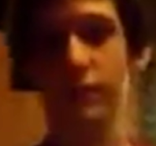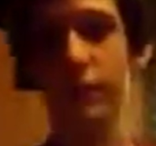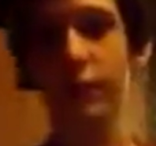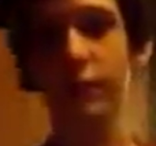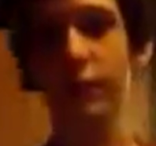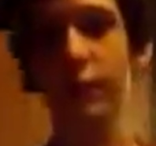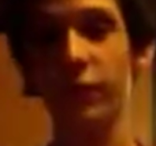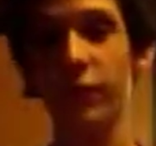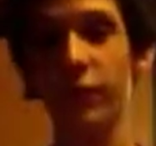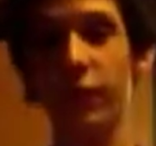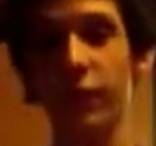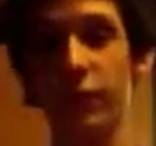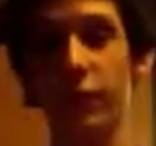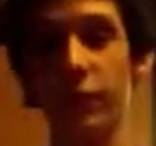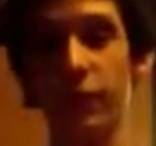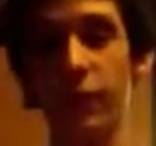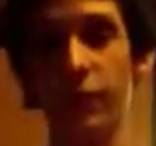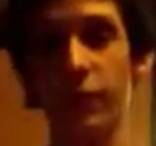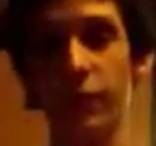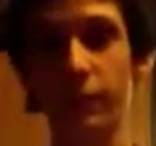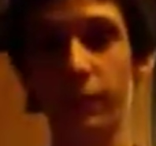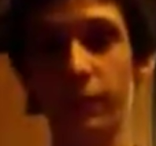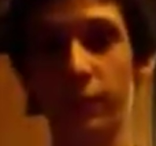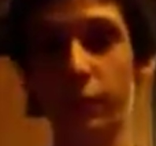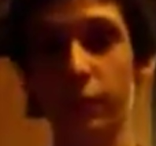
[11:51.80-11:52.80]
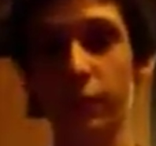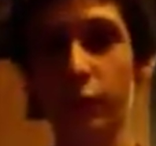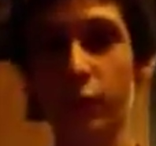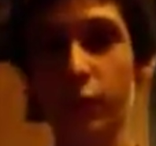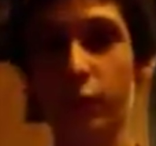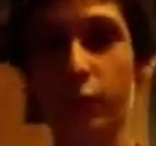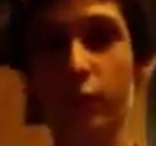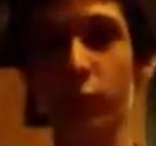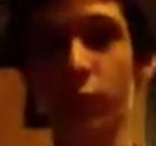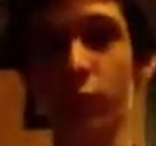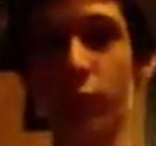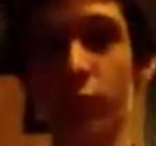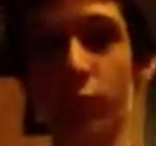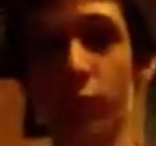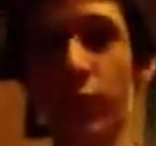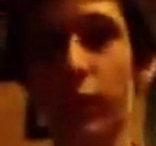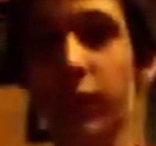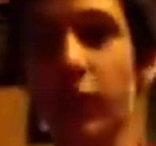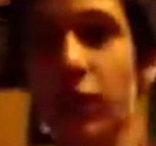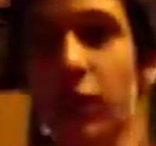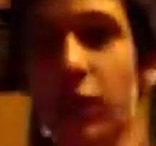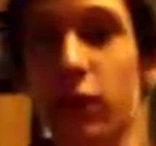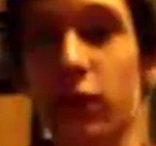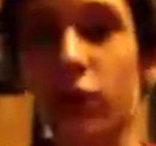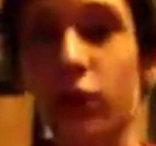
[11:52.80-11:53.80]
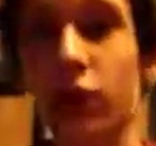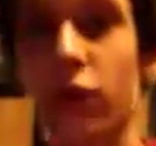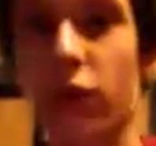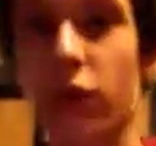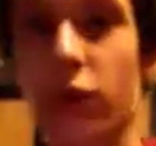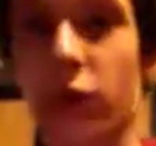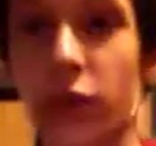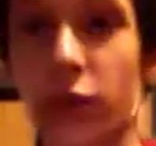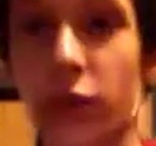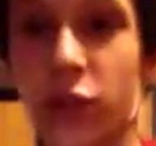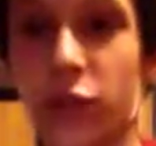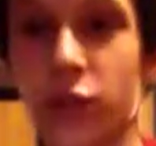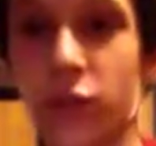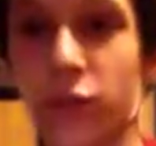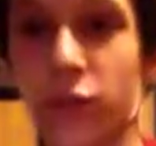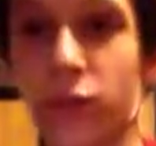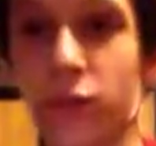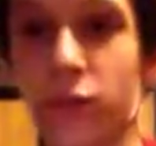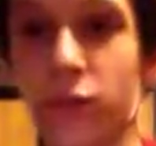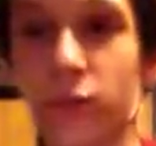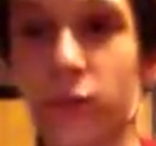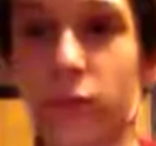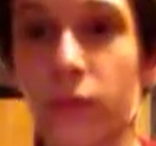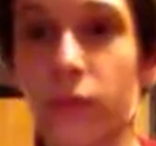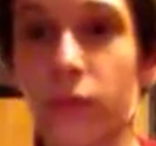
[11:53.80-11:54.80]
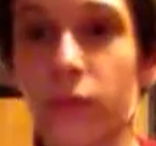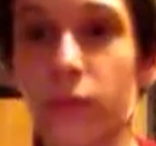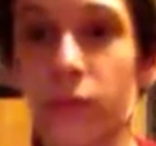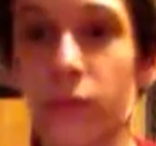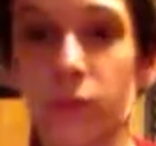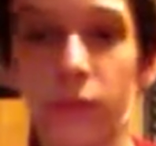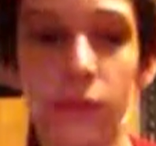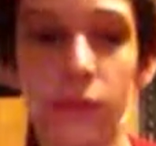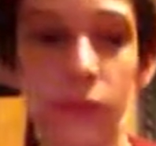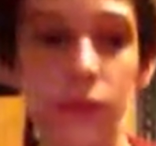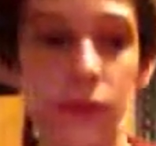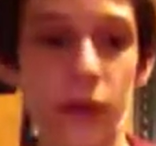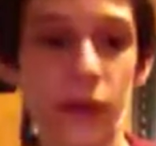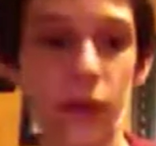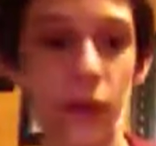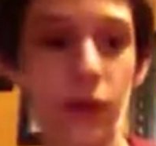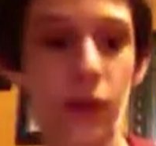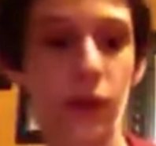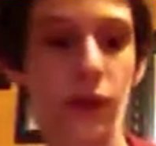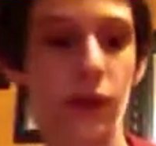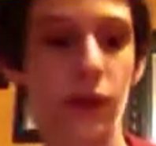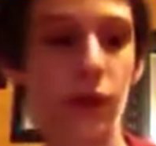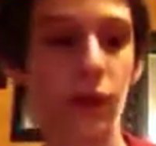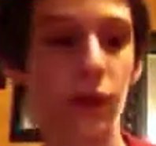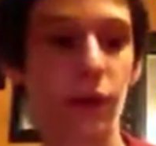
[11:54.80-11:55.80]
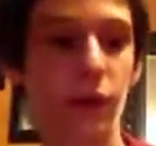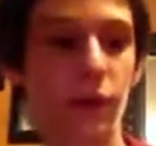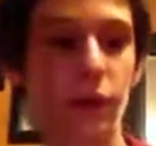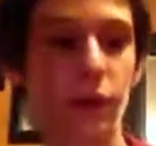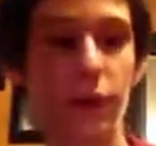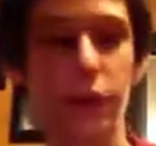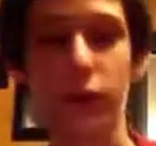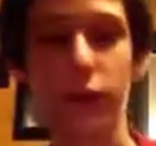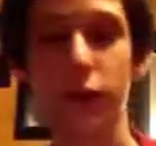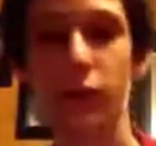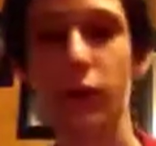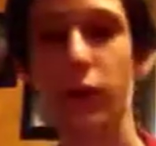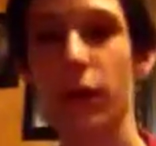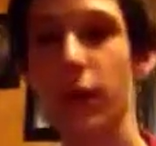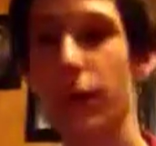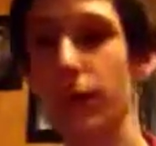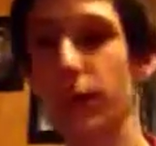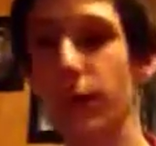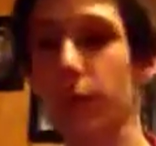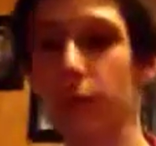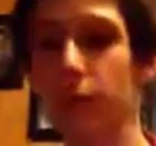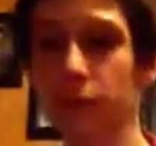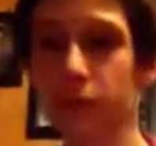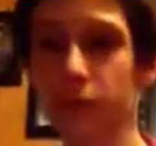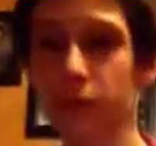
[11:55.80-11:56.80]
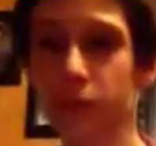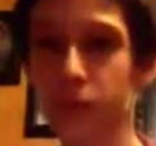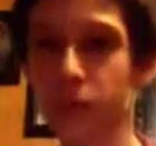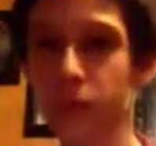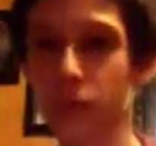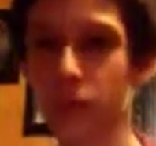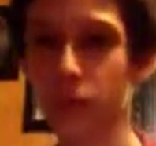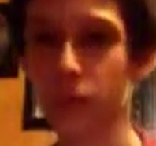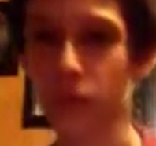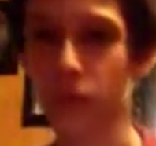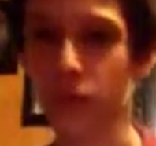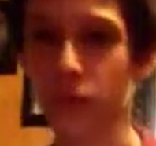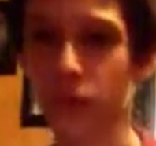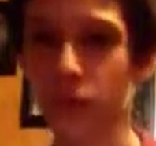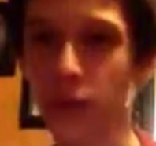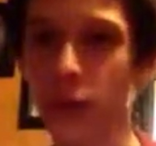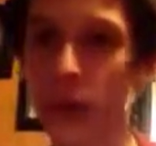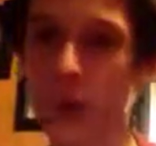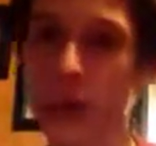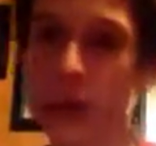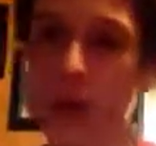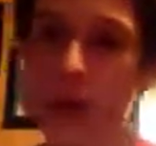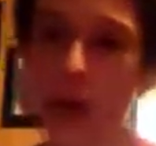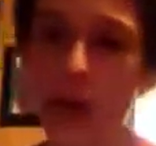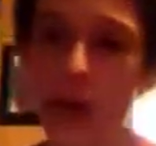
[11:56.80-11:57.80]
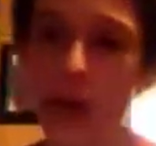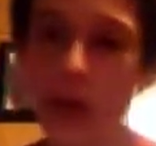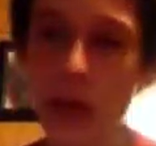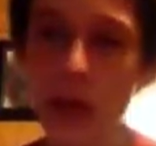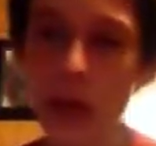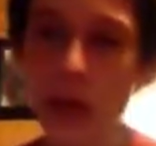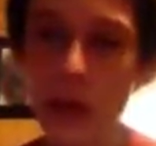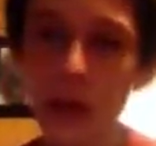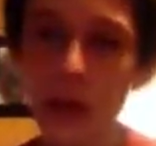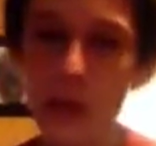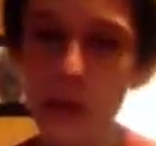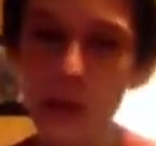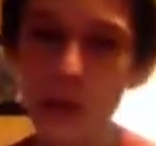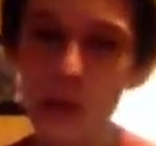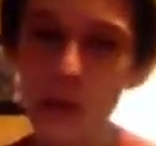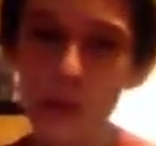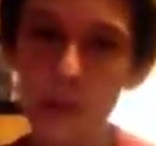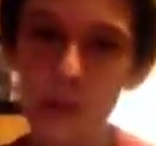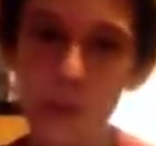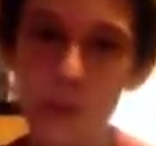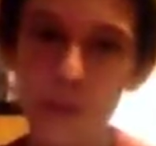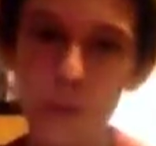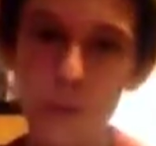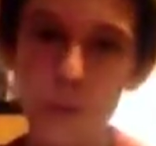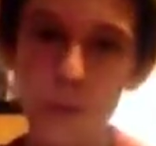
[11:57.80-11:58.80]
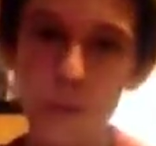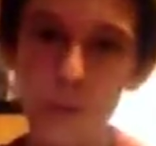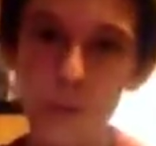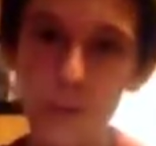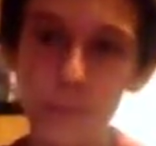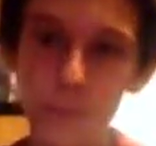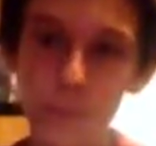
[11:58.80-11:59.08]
video, which will be character creation. I think I better wrap it up soon here. So,